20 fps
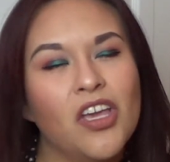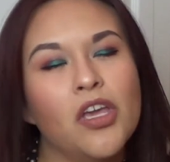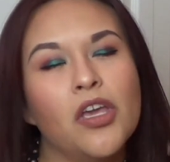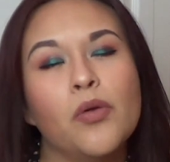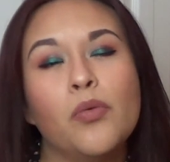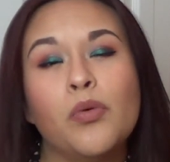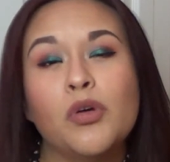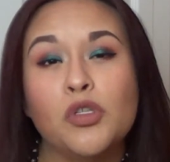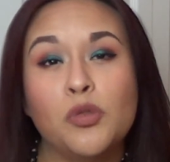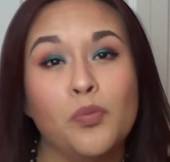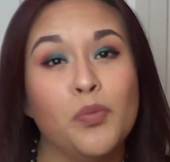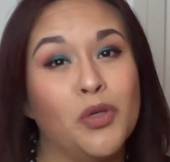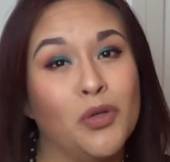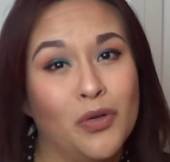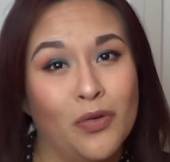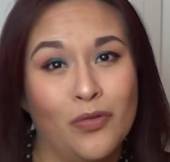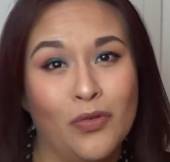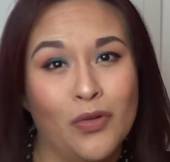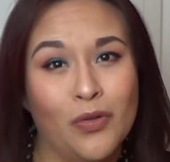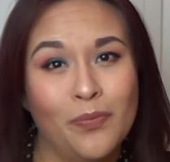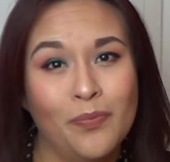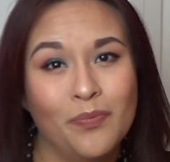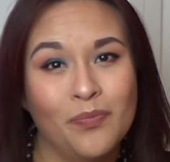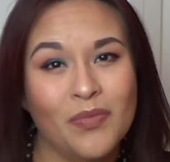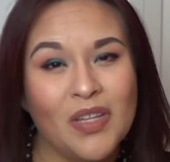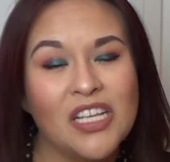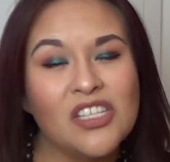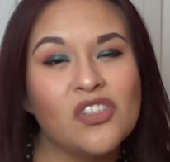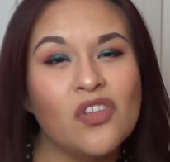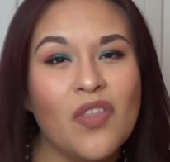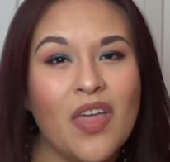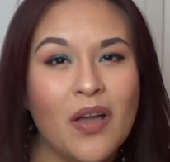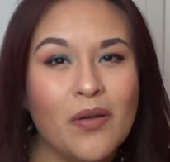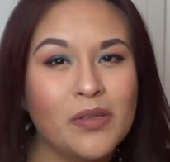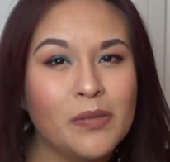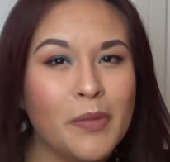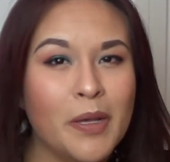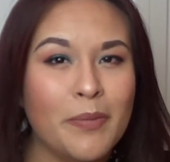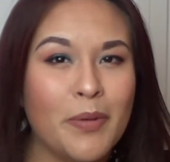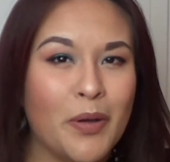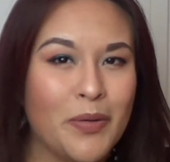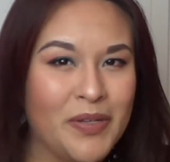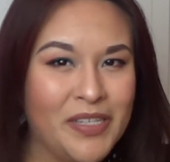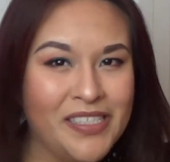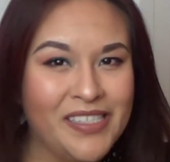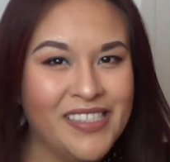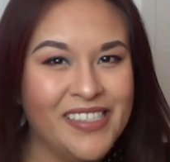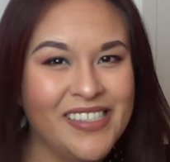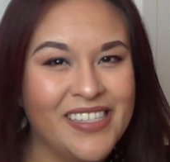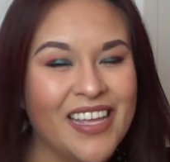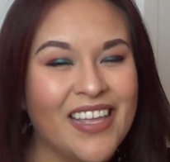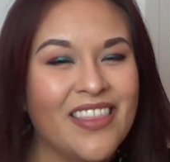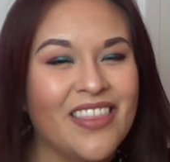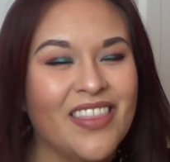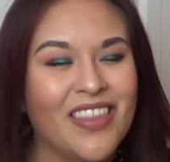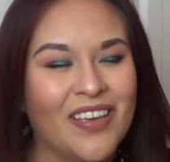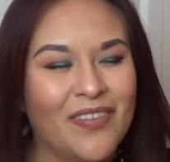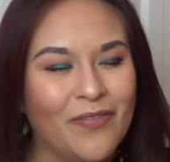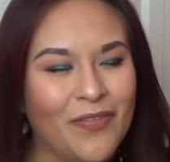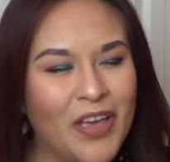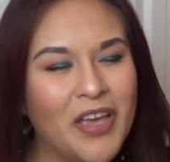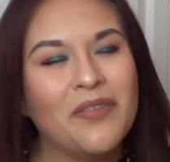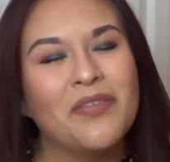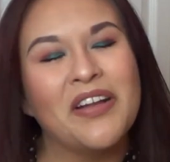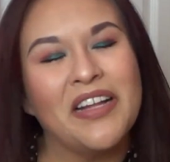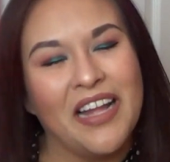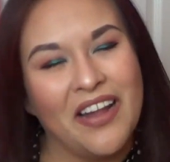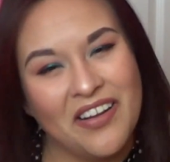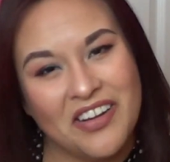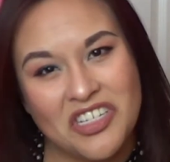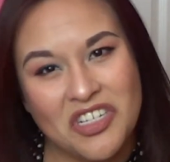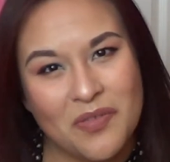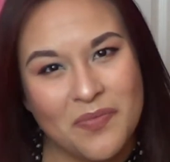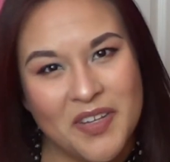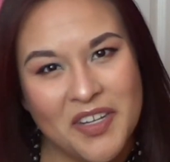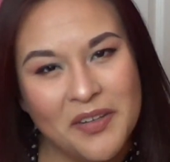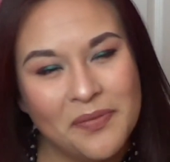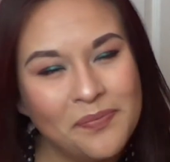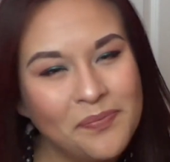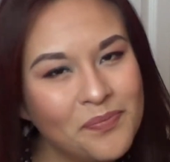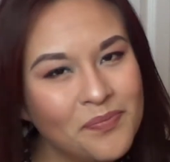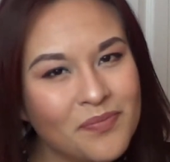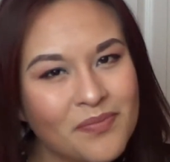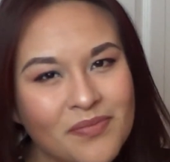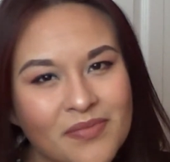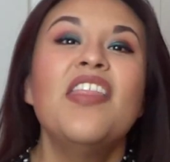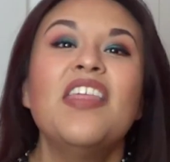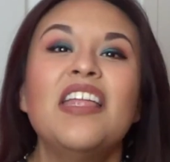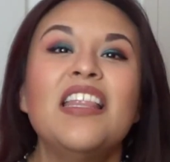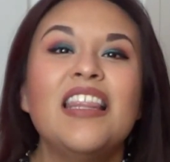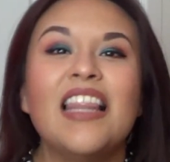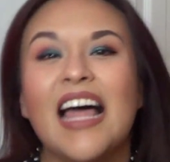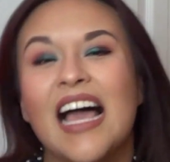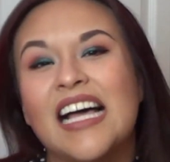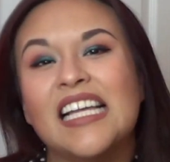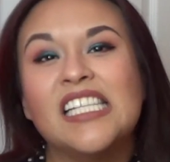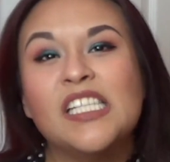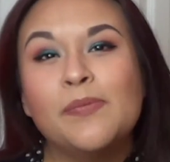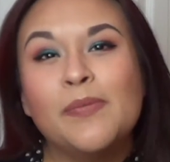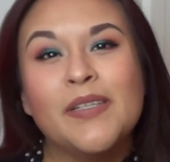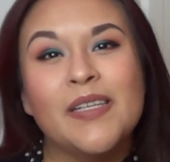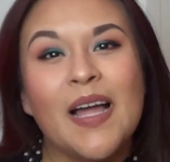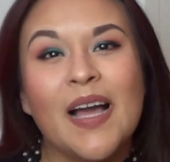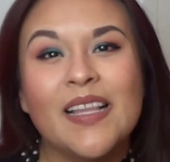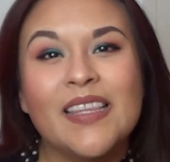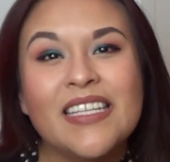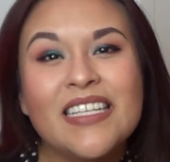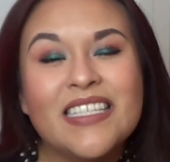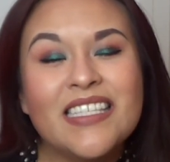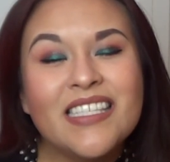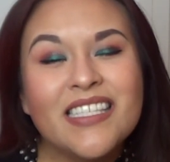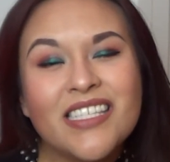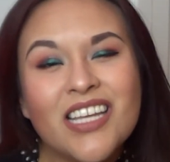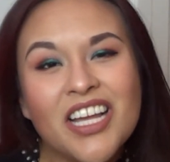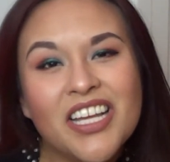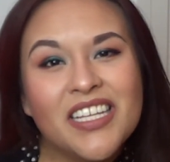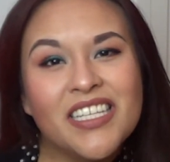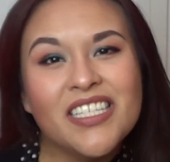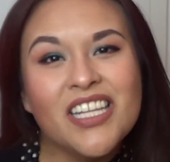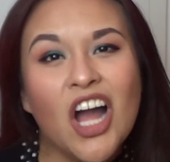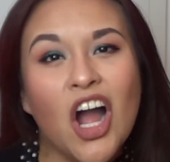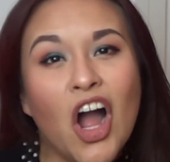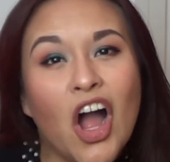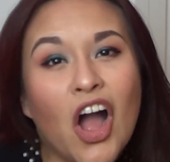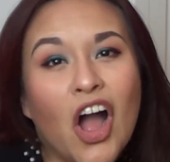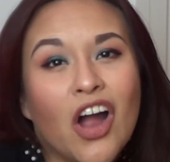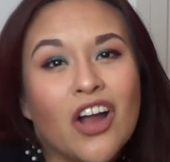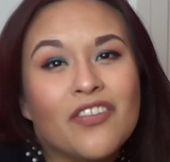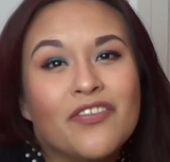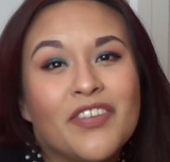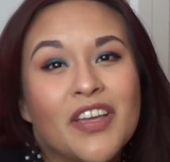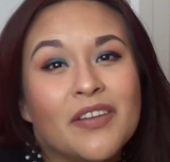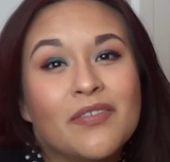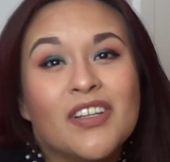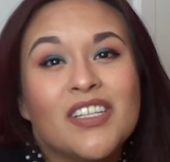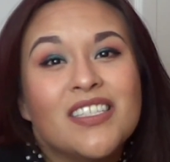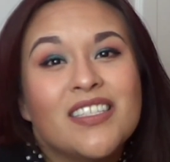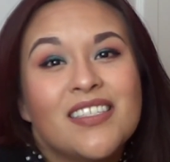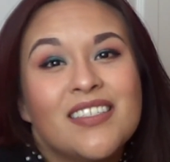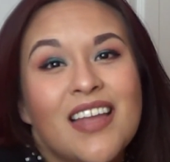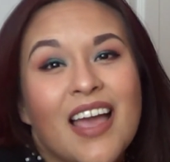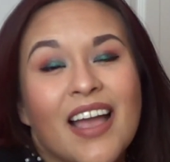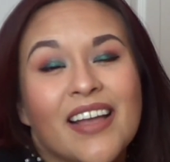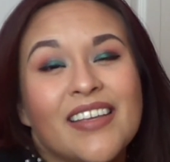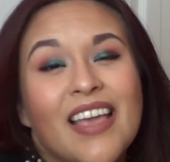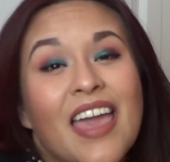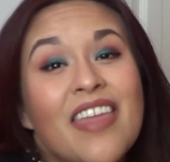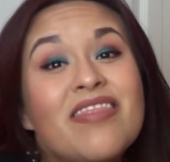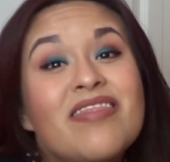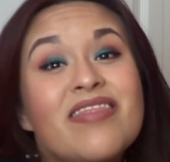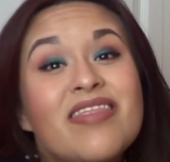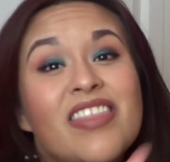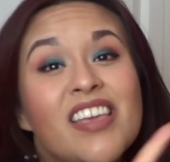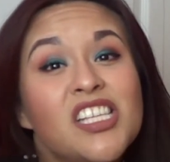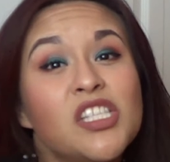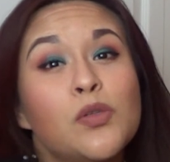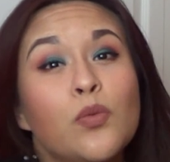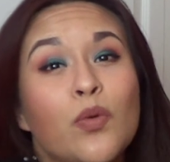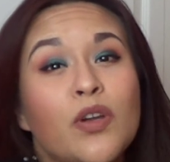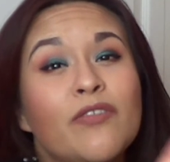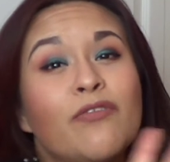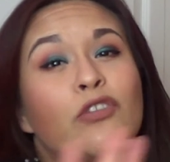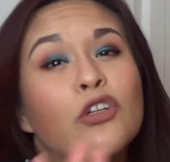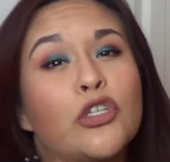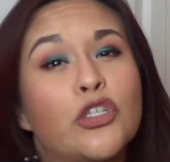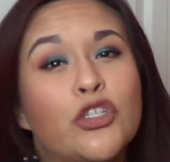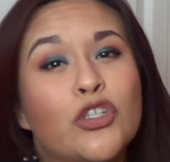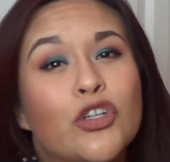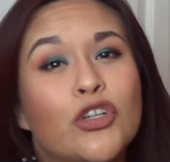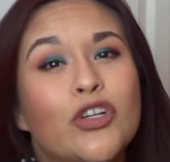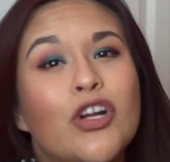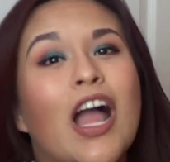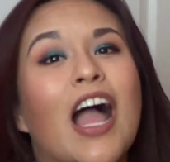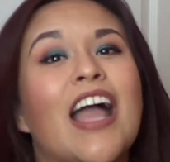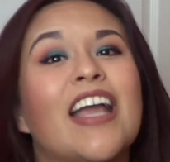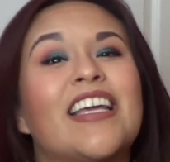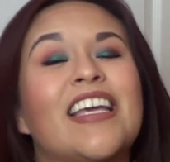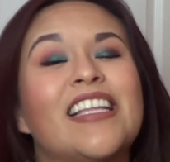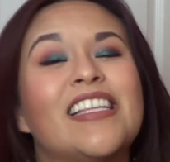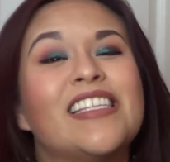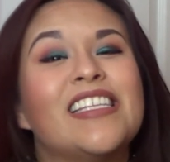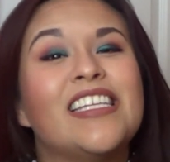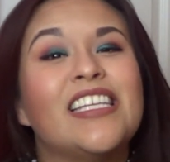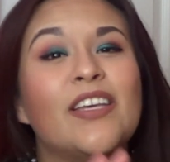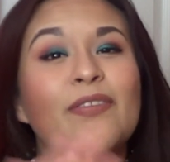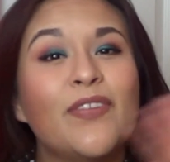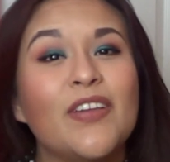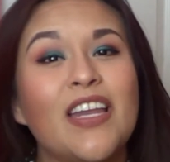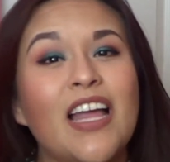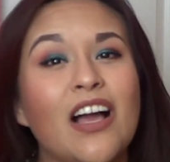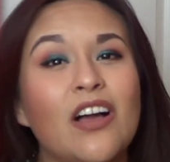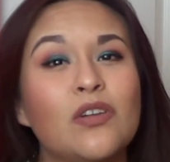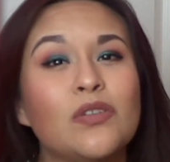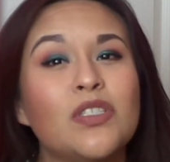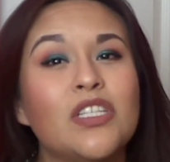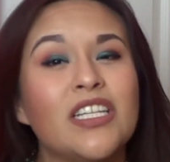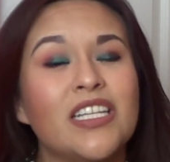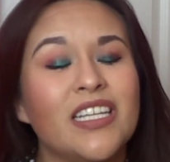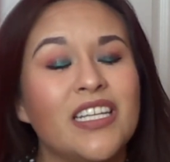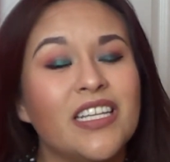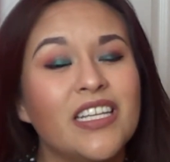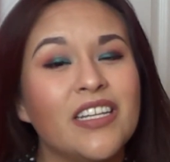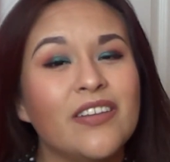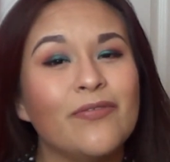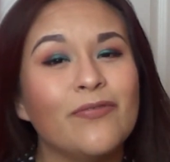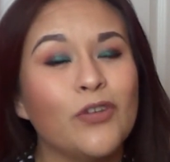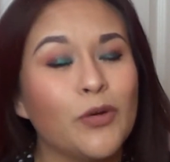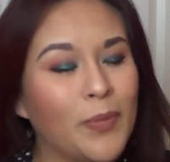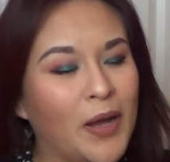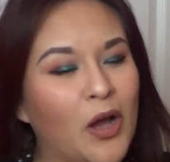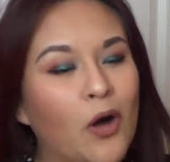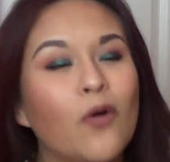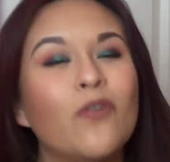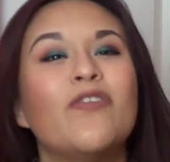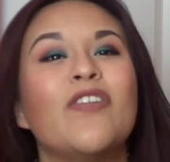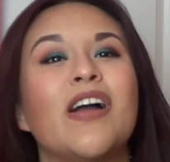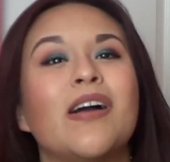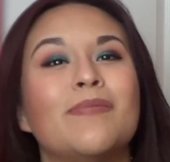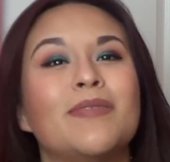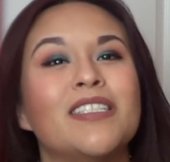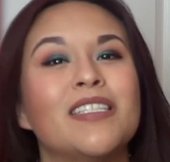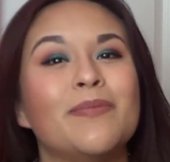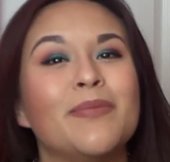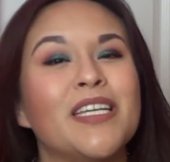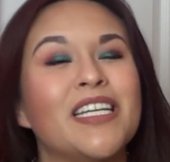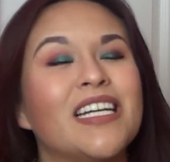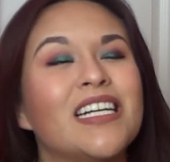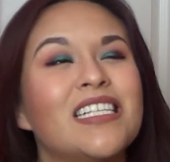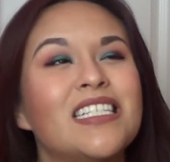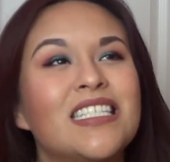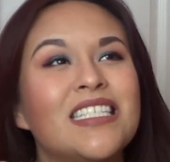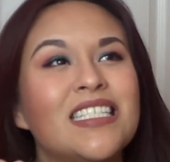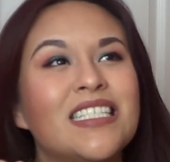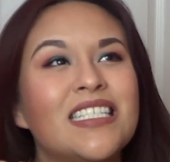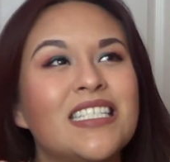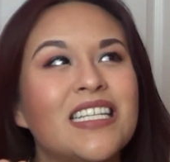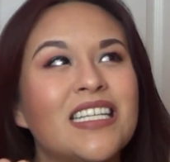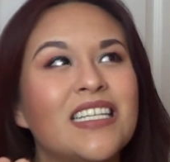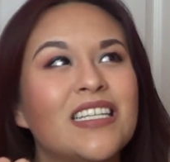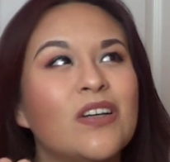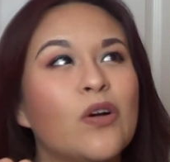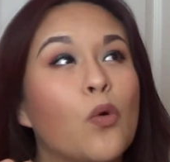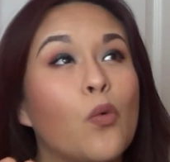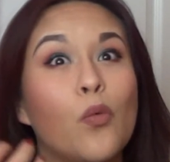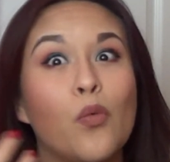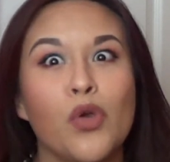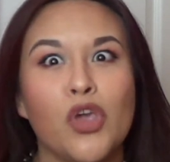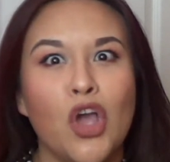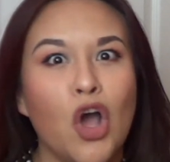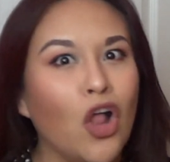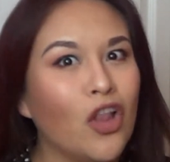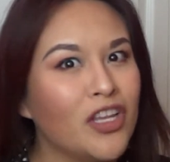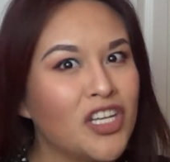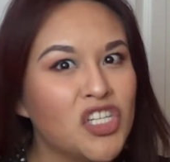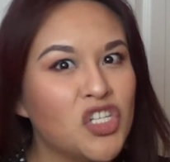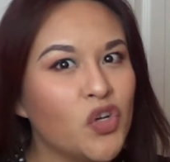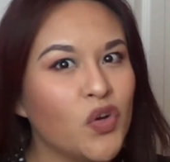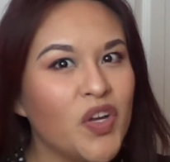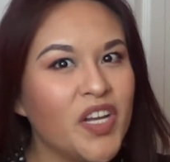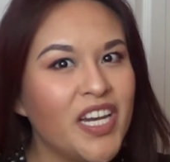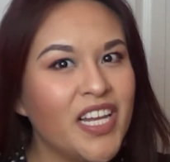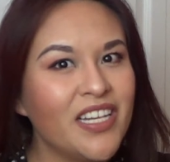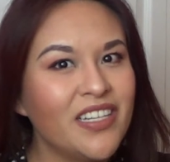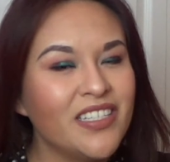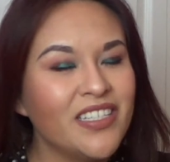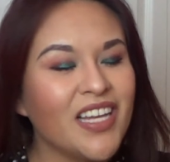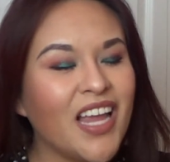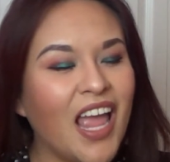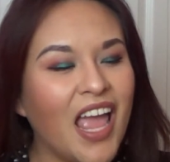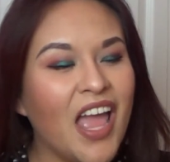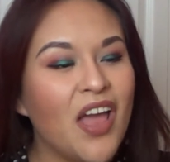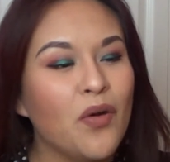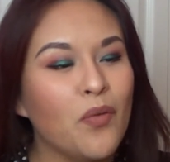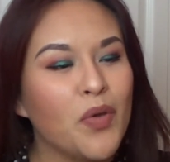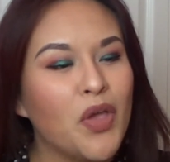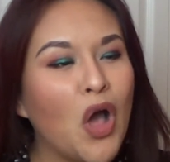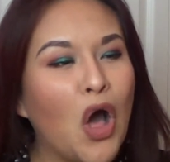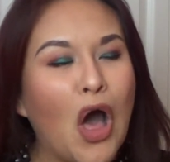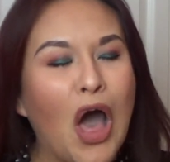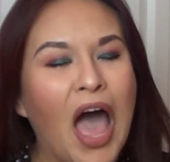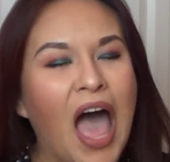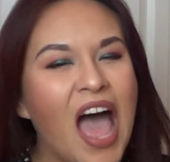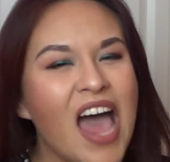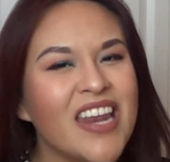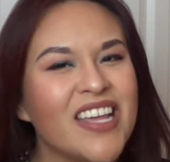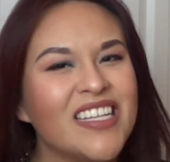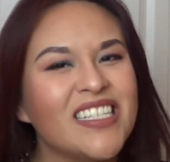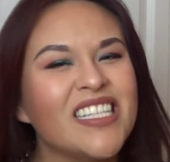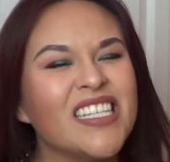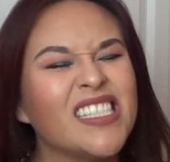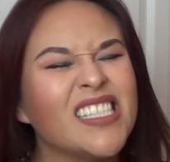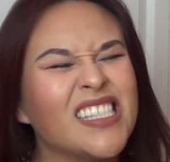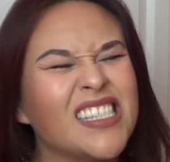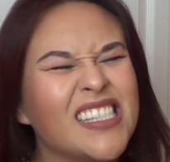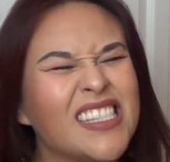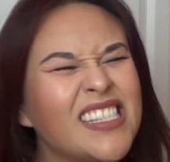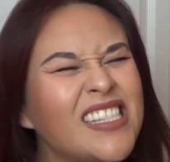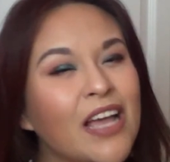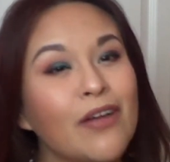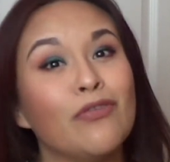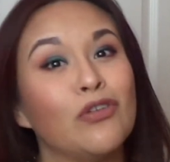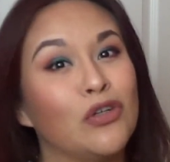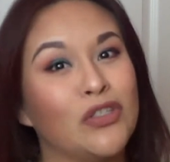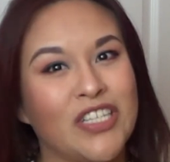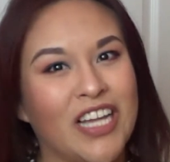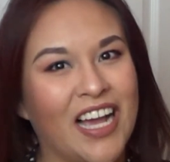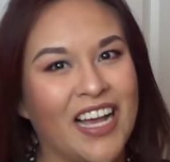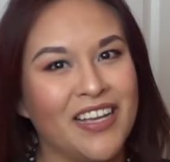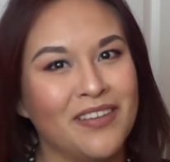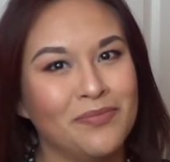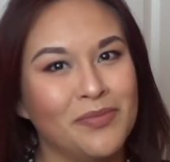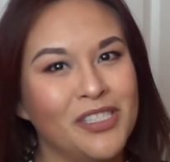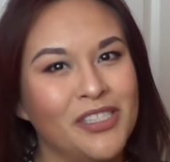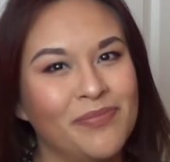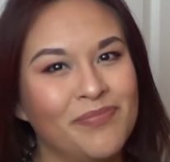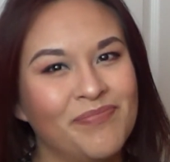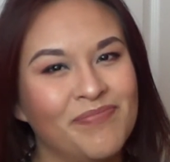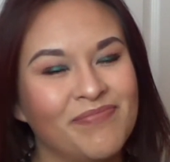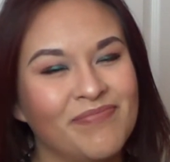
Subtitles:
It was beautiful. So that was my bonus, the favorite character meal. And then last but not least is our favorite snack. And this one for sure, I can give it out for my whole family because we all enjoyed it and we all had it several times.